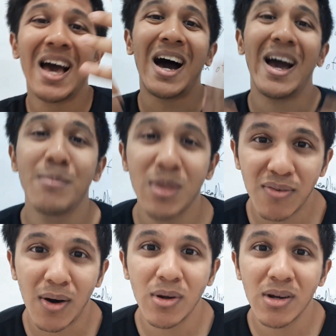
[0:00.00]
I am the
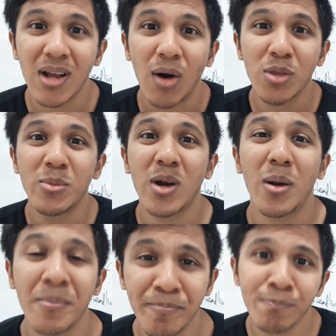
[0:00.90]
founder, Gautam and
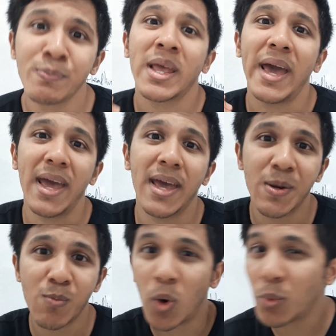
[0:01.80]
Ram.
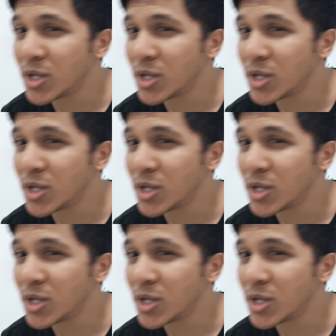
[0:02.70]
And what we